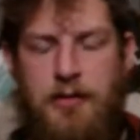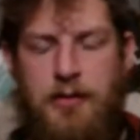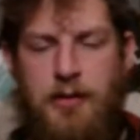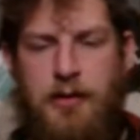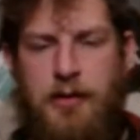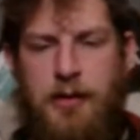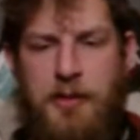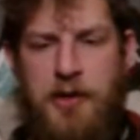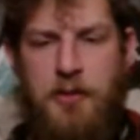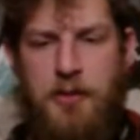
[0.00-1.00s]
I'm
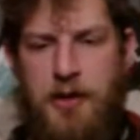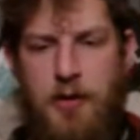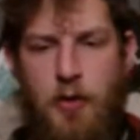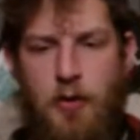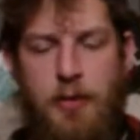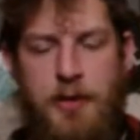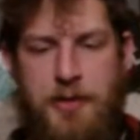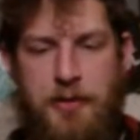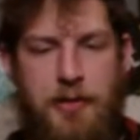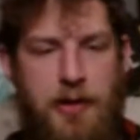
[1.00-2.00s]
gonna go and get a whole bunch
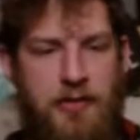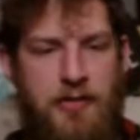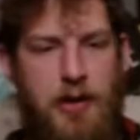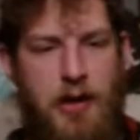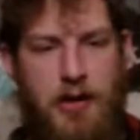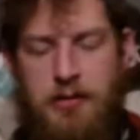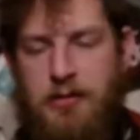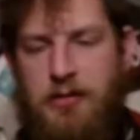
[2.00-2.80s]
of things done.